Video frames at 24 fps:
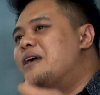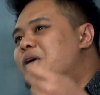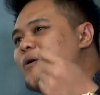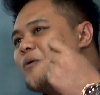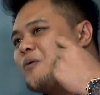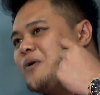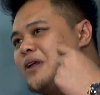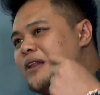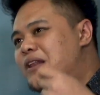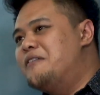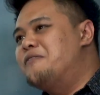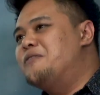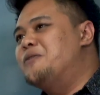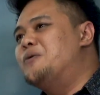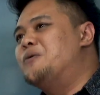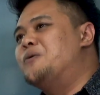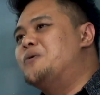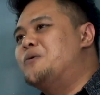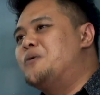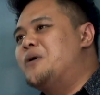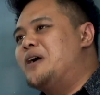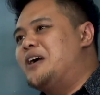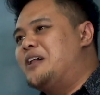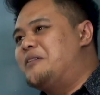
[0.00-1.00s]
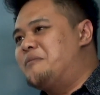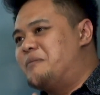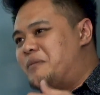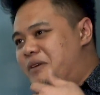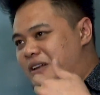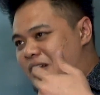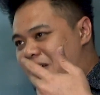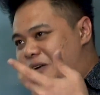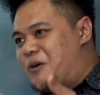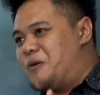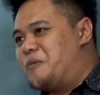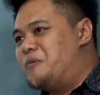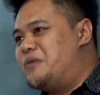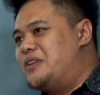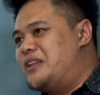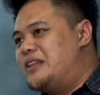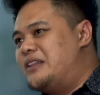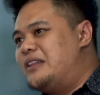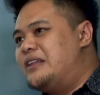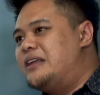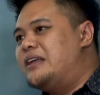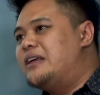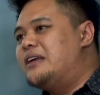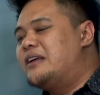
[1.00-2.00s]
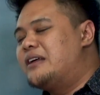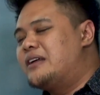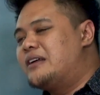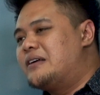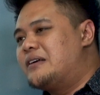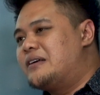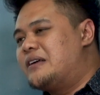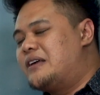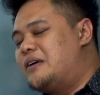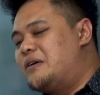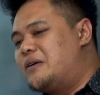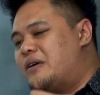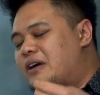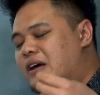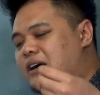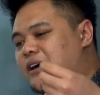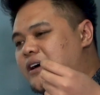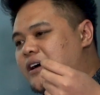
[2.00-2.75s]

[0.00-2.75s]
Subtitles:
We love to help the community, okay,